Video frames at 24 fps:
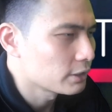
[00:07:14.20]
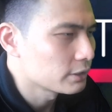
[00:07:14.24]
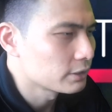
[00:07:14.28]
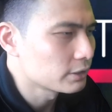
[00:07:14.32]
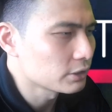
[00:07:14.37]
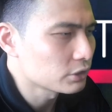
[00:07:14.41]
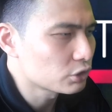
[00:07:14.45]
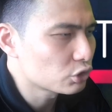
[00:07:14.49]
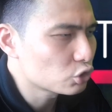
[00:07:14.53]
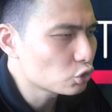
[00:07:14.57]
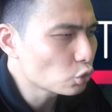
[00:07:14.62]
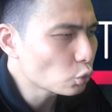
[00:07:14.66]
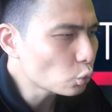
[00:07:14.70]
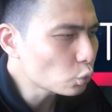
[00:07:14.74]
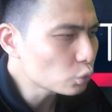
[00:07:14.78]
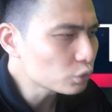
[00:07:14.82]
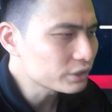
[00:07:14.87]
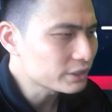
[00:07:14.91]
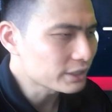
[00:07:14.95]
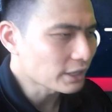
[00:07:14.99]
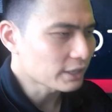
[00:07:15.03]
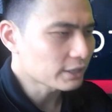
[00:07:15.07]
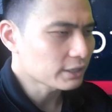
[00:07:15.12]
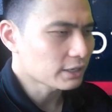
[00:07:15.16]
The tool
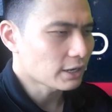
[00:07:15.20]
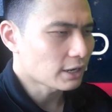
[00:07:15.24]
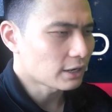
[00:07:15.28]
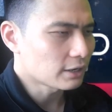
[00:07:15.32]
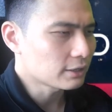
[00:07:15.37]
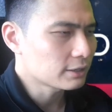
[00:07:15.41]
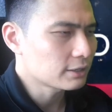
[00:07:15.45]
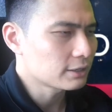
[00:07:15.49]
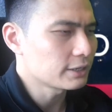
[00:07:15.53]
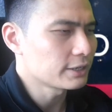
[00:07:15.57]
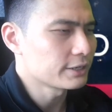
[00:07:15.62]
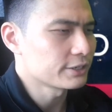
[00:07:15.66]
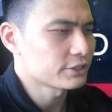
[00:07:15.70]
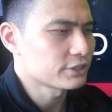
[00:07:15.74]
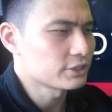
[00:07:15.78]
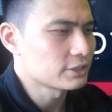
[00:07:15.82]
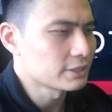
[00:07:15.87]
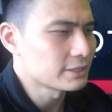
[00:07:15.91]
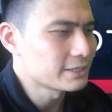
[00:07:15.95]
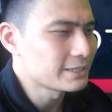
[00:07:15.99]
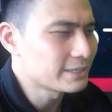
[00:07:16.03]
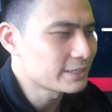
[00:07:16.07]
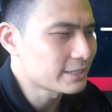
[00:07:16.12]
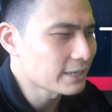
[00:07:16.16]
then calculates
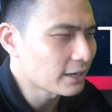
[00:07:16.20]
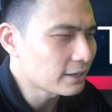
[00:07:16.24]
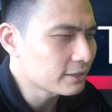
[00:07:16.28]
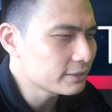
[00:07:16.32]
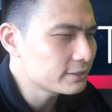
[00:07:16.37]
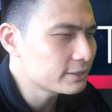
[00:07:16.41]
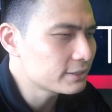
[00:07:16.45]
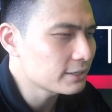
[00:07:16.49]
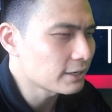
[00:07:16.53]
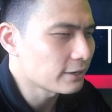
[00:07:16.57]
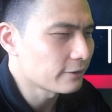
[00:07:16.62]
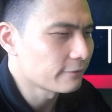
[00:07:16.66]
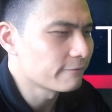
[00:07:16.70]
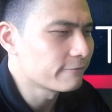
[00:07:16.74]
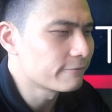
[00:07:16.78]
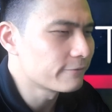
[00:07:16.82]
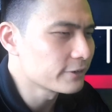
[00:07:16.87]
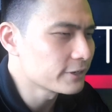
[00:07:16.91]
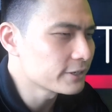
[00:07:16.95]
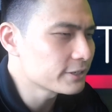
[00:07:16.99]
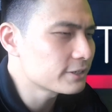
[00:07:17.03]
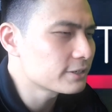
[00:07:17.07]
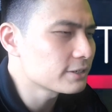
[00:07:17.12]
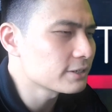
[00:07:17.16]
the delta
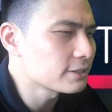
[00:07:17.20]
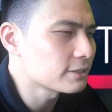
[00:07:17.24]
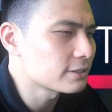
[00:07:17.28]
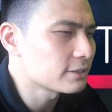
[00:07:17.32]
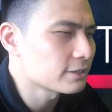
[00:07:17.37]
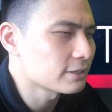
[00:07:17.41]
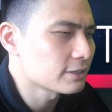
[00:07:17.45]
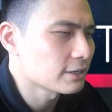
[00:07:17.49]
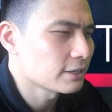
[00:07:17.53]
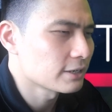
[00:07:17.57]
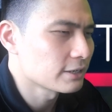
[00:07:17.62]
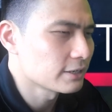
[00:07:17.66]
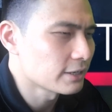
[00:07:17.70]
versus